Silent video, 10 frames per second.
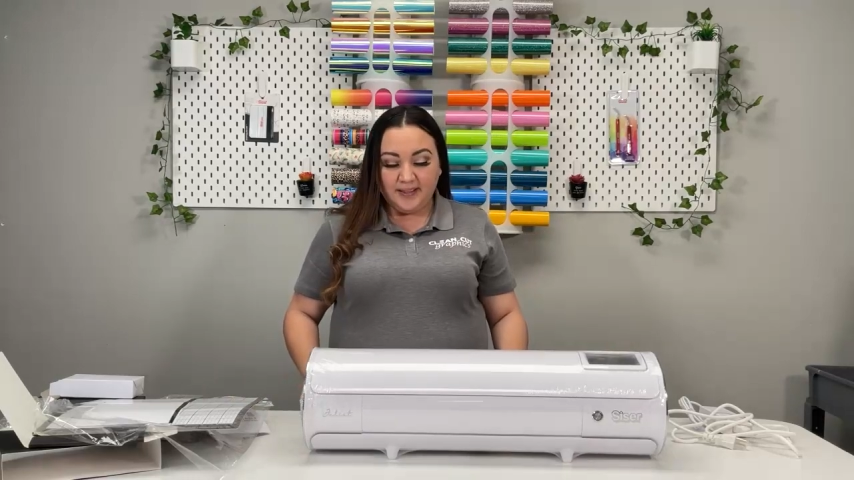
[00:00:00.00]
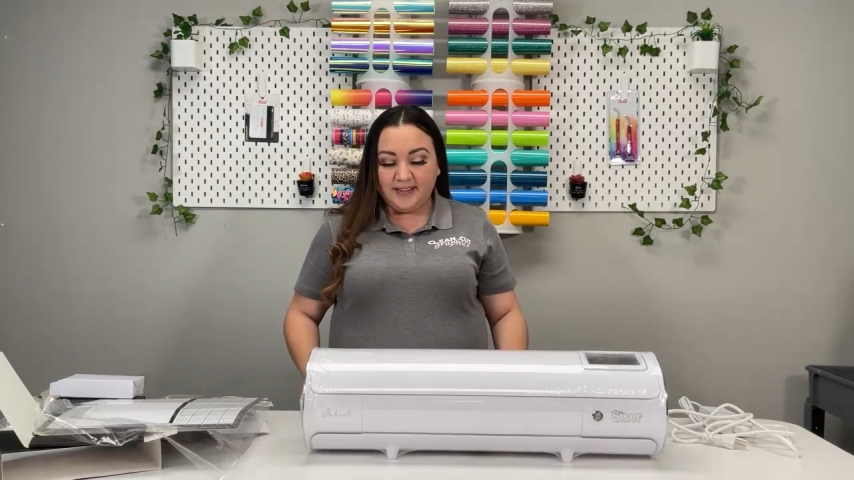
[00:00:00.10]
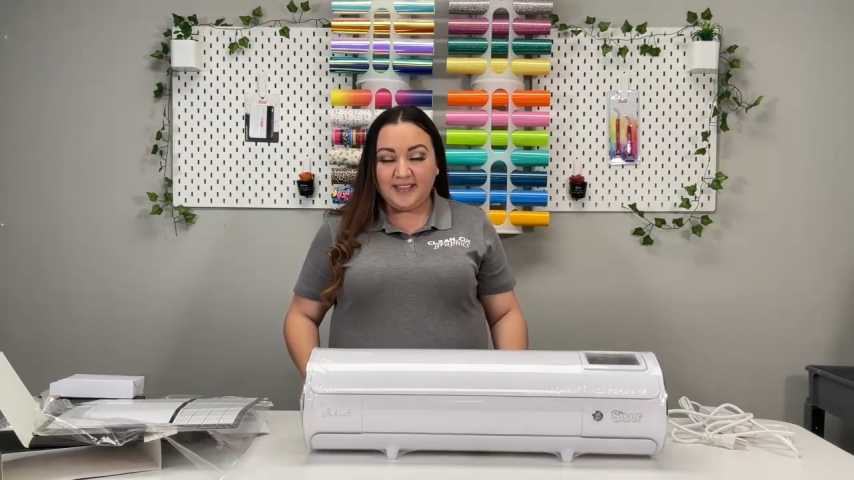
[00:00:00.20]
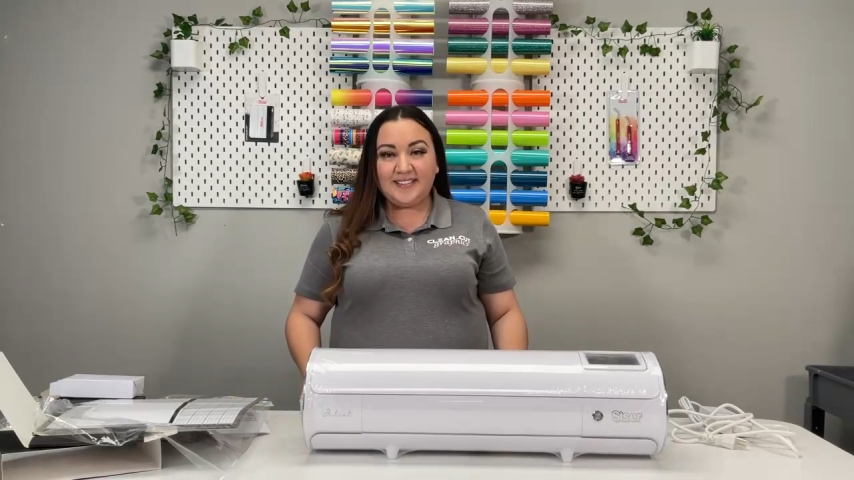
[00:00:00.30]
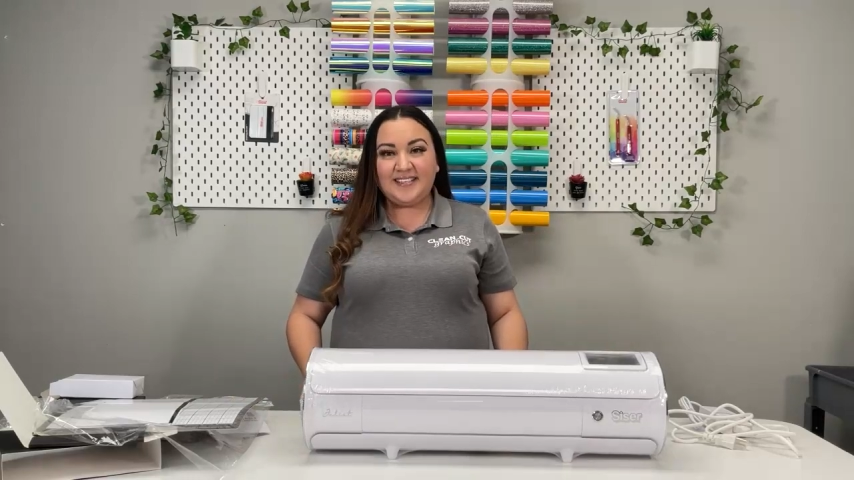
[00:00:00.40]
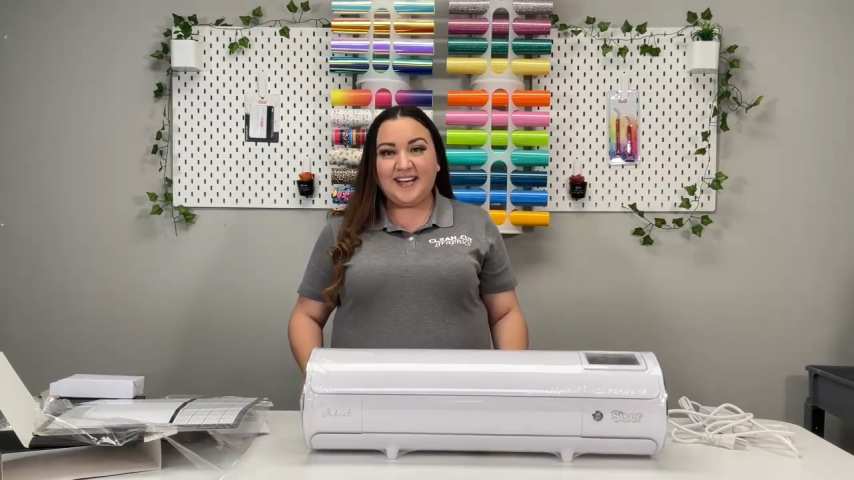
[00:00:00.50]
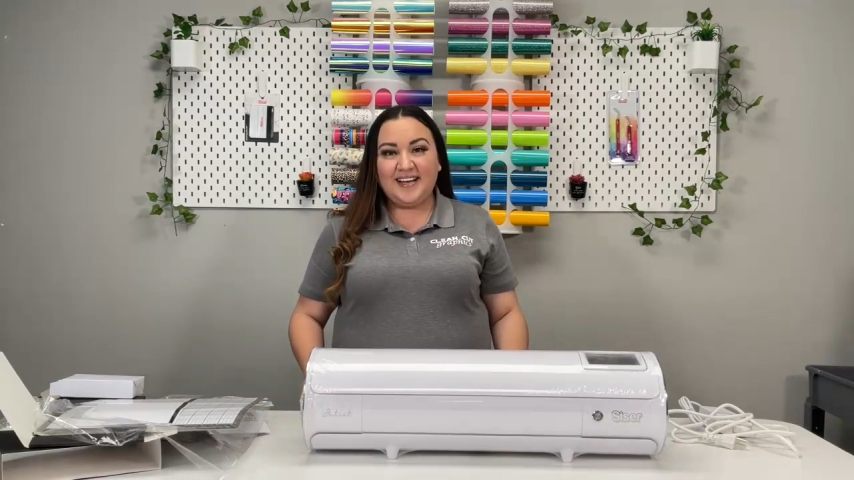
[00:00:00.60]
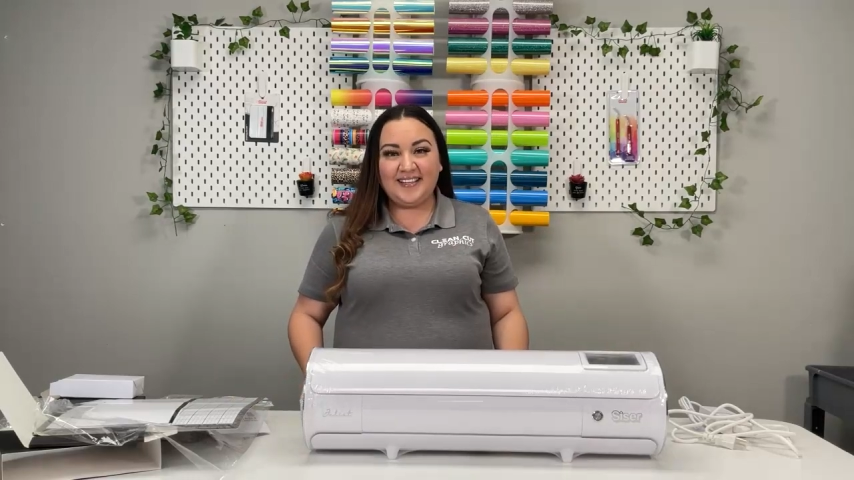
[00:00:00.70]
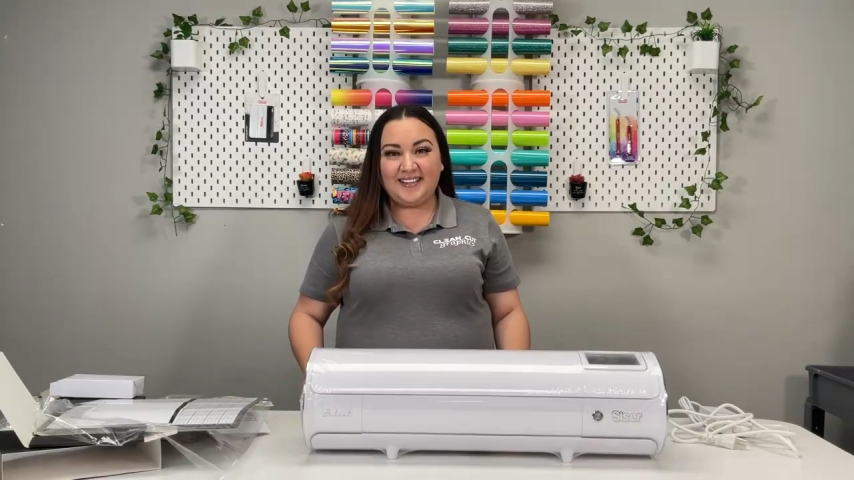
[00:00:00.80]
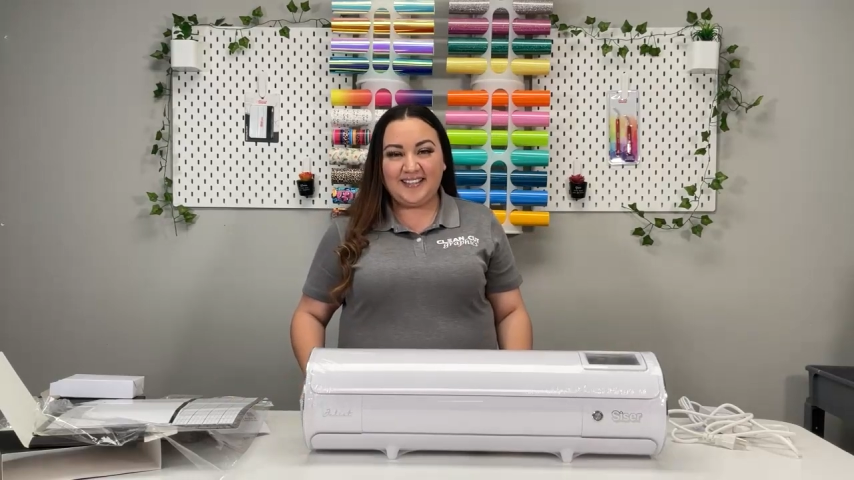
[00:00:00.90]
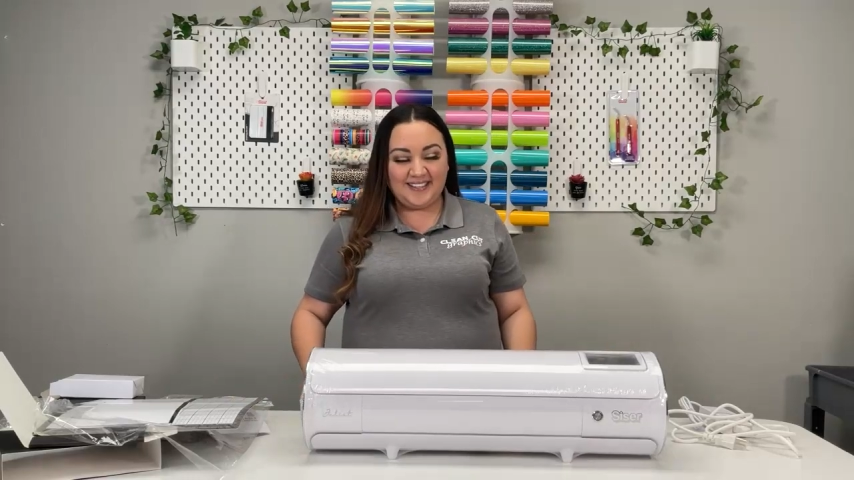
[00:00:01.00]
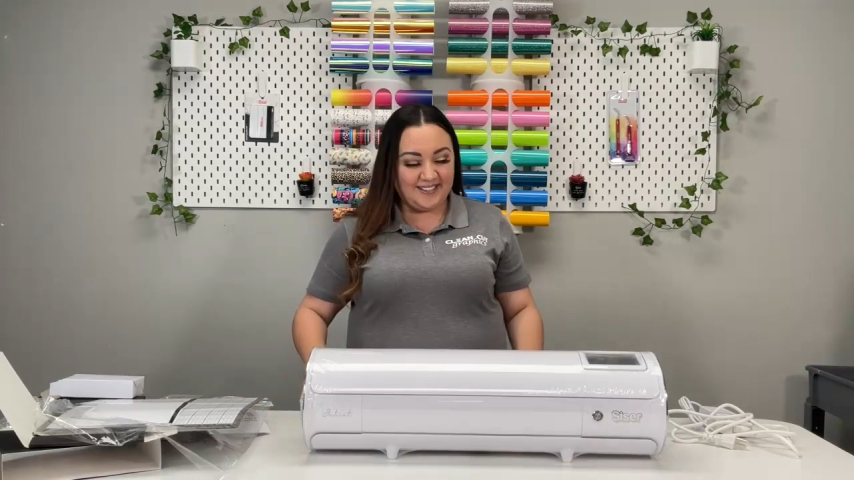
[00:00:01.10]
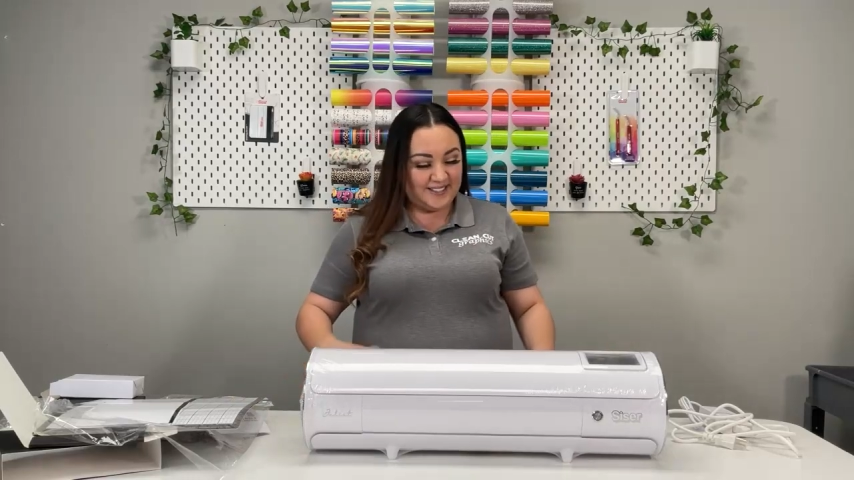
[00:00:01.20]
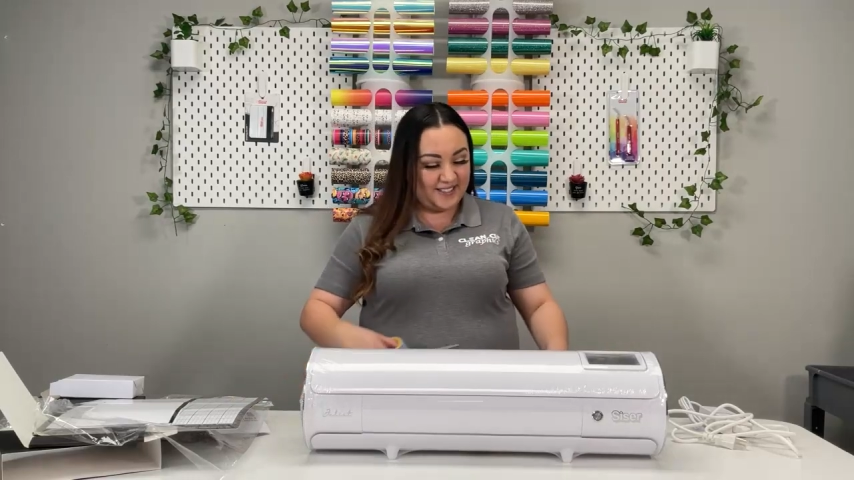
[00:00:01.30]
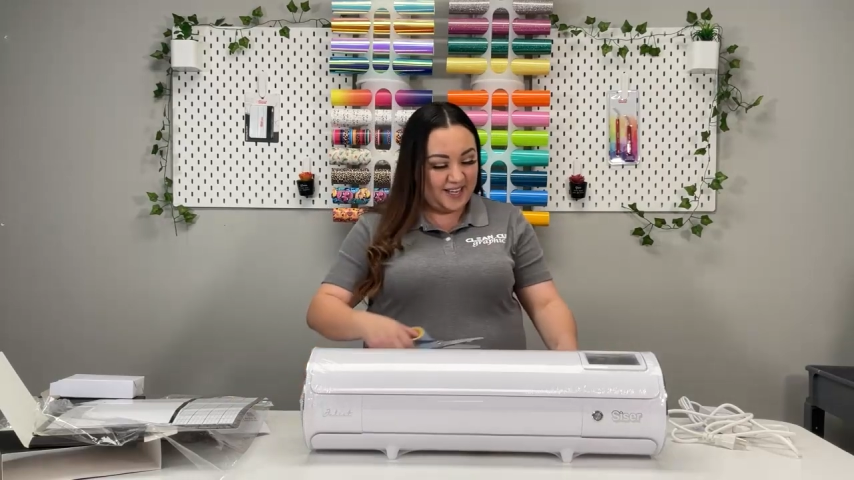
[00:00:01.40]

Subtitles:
let's cut this